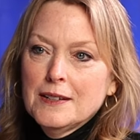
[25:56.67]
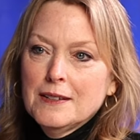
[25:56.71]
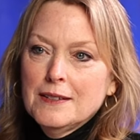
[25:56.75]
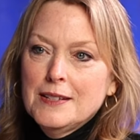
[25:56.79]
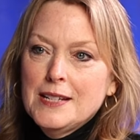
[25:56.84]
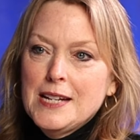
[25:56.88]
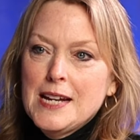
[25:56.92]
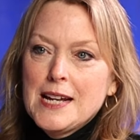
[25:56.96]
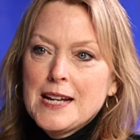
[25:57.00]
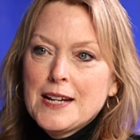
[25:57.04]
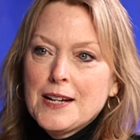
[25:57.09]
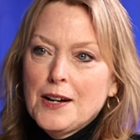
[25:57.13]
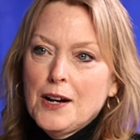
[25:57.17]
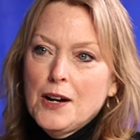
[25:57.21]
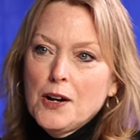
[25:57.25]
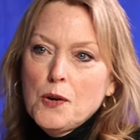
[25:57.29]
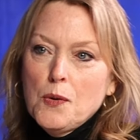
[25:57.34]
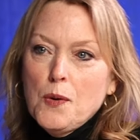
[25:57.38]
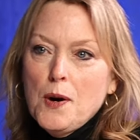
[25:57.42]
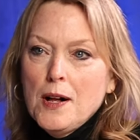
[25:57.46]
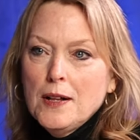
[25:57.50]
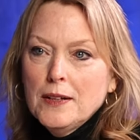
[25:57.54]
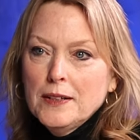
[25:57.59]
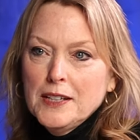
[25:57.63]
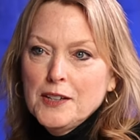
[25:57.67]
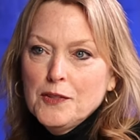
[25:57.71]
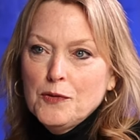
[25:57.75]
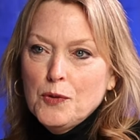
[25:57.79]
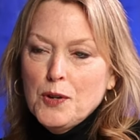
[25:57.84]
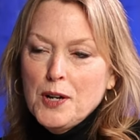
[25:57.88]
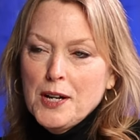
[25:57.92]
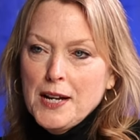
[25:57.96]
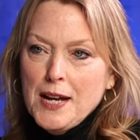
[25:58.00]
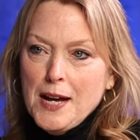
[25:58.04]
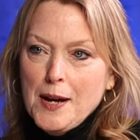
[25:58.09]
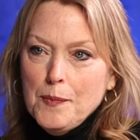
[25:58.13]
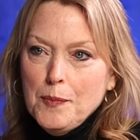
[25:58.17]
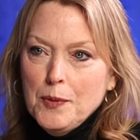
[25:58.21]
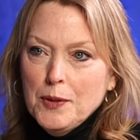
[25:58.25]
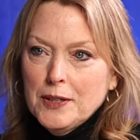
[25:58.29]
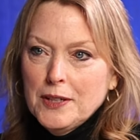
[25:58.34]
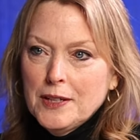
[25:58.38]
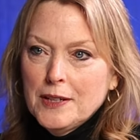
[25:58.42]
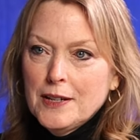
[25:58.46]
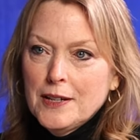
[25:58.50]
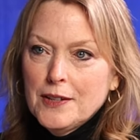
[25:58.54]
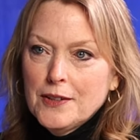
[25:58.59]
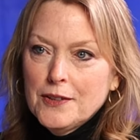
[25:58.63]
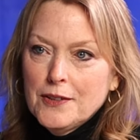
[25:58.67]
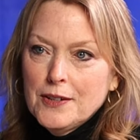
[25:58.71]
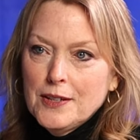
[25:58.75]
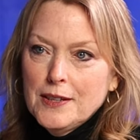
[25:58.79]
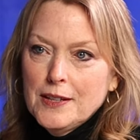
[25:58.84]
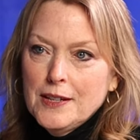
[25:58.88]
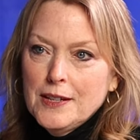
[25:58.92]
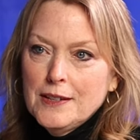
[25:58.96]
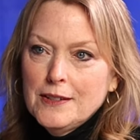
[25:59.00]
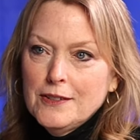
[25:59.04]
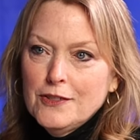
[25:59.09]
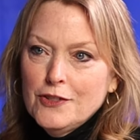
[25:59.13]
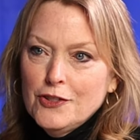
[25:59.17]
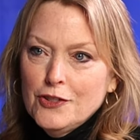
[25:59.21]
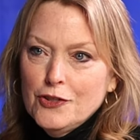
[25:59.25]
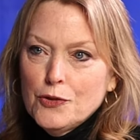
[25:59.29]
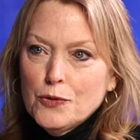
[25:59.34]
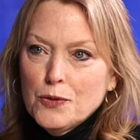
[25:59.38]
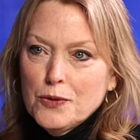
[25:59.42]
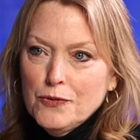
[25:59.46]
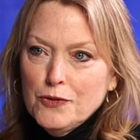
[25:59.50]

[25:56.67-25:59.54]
take a quality of one apple and another and then just sort of